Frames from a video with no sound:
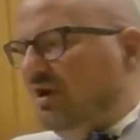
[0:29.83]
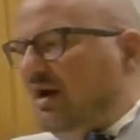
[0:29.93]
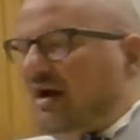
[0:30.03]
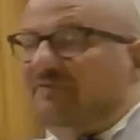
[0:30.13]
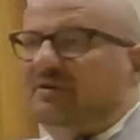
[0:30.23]

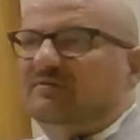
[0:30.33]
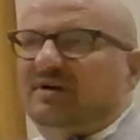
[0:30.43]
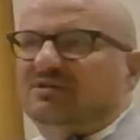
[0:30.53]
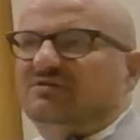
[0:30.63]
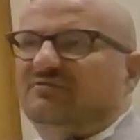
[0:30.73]
I think
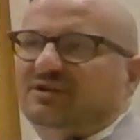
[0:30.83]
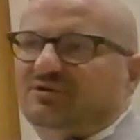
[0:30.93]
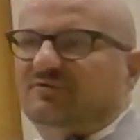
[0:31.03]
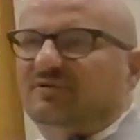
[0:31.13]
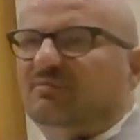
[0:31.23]
that's one
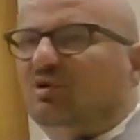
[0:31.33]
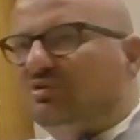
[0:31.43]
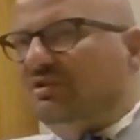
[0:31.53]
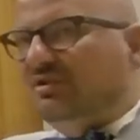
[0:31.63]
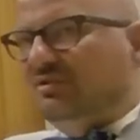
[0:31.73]
of the
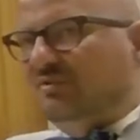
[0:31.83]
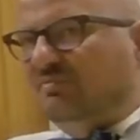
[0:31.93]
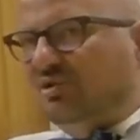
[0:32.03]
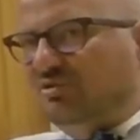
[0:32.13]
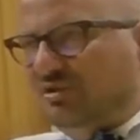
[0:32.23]
most interesting
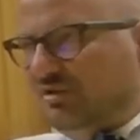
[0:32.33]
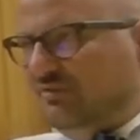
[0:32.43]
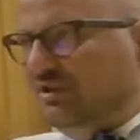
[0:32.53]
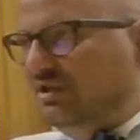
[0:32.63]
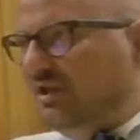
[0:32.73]
projects
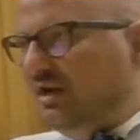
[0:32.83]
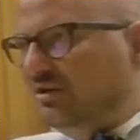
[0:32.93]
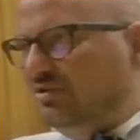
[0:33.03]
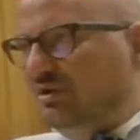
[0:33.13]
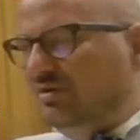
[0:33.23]
we did,
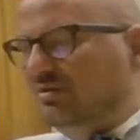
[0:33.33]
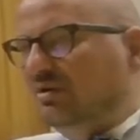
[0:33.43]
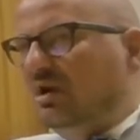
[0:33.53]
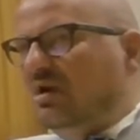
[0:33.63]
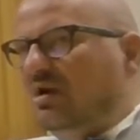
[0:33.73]
actually.
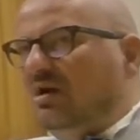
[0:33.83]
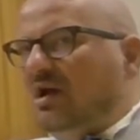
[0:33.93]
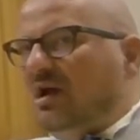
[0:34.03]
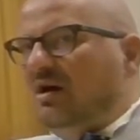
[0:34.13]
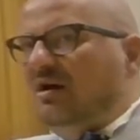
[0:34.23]

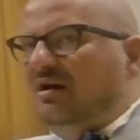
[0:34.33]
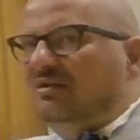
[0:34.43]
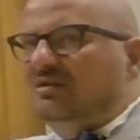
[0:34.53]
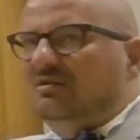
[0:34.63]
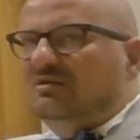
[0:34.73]

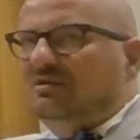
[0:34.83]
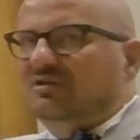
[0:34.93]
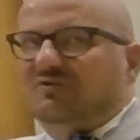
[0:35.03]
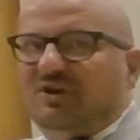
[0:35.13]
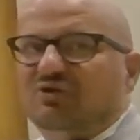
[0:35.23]
And
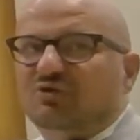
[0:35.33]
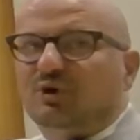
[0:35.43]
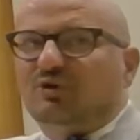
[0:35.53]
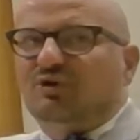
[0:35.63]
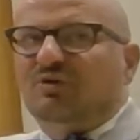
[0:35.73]
when you
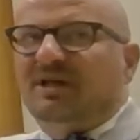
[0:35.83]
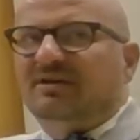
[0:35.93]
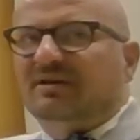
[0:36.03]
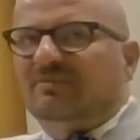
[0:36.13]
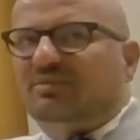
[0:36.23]
work on
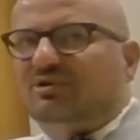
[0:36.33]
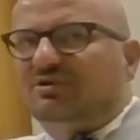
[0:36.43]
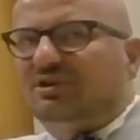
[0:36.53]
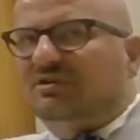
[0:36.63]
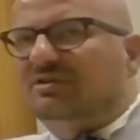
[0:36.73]
medical
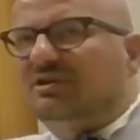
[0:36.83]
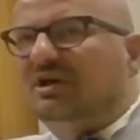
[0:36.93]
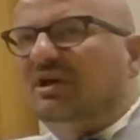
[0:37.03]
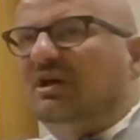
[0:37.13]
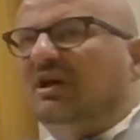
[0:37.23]
projects,
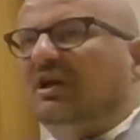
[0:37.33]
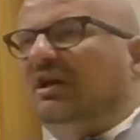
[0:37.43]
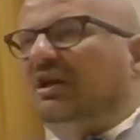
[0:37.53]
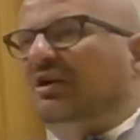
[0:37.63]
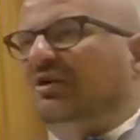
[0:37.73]

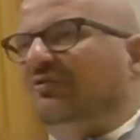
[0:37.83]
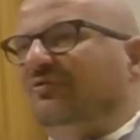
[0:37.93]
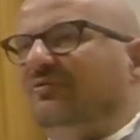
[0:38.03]
if